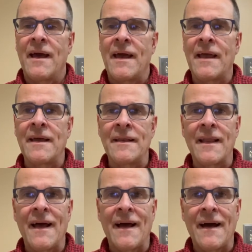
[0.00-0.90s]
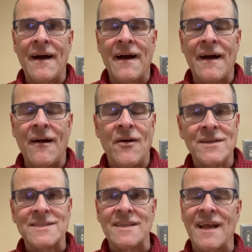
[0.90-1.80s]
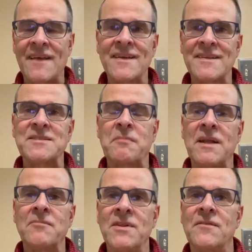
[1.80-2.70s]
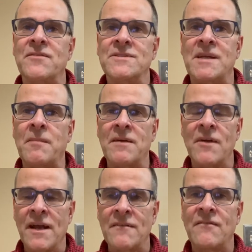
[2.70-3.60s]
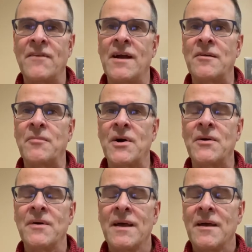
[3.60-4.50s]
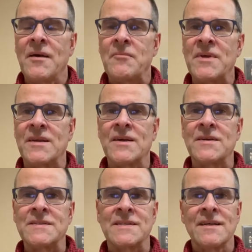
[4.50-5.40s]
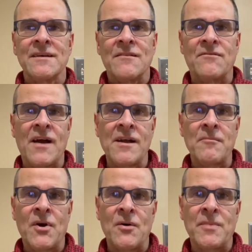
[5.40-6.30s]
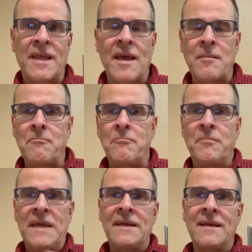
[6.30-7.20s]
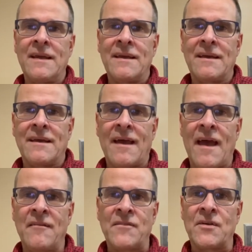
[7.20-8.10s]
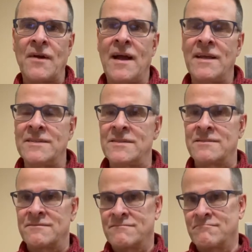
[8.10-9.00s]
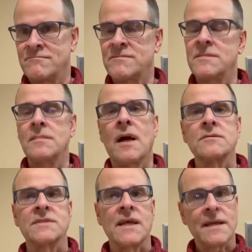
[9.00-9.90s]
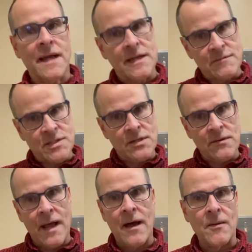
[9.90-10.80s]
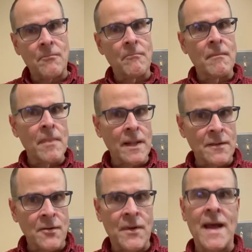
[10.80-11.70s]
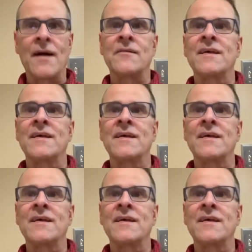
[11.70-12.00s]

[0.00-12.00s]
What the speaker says: And honestly, I think this might have been the first time I ever had Fireball, because Fireball became big after I had, I'll say, kind of chilled out, mellowed out.